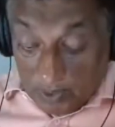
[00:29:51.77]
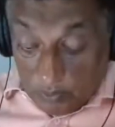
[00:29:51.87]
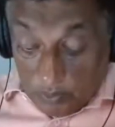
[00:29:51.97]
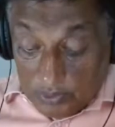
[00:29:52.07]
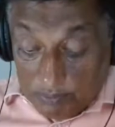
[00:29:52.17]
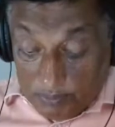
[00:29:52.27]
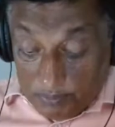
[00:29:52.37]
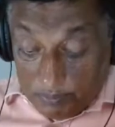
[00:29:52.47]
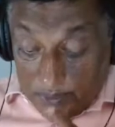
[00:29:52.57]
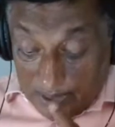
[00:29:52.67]
growth
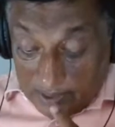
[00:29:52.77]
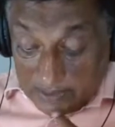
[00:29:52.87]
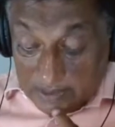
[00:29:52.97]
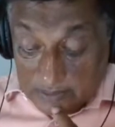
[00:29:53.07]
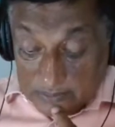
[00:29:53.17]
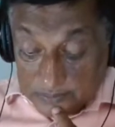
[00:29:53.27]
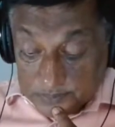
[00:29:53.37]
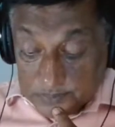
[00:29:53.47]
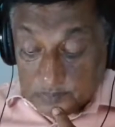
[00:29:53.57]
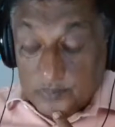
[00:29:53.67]
part,
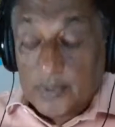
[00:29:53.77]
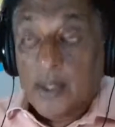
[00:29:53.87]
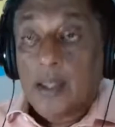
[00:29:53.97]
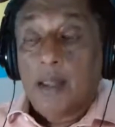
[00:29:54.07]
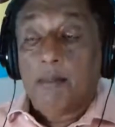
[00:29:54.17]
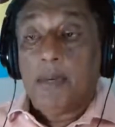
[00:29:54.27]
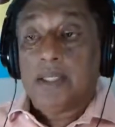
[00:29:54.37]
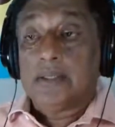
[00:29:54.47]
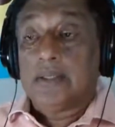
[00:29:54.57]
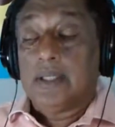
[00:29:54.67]

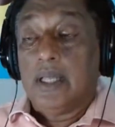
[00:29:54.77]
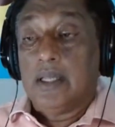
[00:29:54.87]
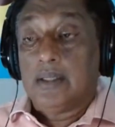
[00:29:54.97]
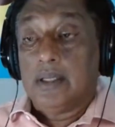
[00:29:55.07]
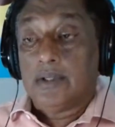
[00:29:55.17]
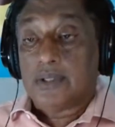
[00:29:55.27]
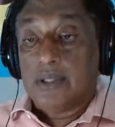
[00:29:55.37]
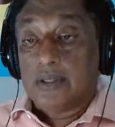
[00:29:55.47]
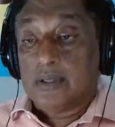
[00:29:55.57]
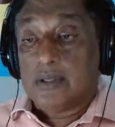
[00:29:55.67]
but it does
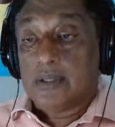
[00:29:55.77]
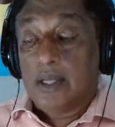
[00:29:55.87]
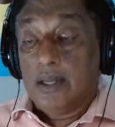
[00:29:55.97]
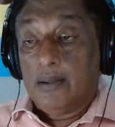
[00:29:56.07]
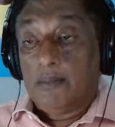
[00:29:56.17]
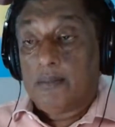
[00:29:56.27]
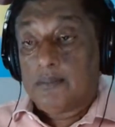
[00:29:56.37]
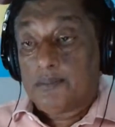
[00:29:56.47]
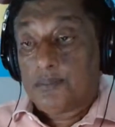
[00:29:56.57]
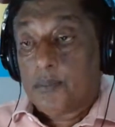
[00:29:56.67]
not
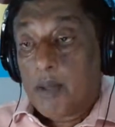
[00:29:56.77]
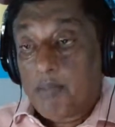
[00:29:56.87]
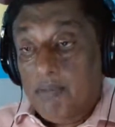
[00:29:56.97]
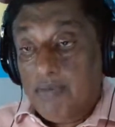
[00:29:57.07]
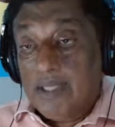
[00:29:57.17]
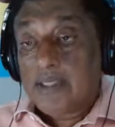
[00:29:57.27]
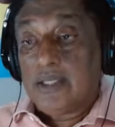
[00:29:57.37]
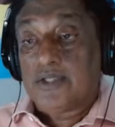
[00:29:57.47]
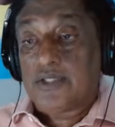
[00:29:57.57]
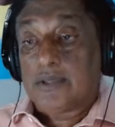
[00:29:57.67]
um, prevent
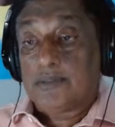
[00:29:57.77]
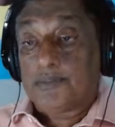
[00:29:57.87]
us.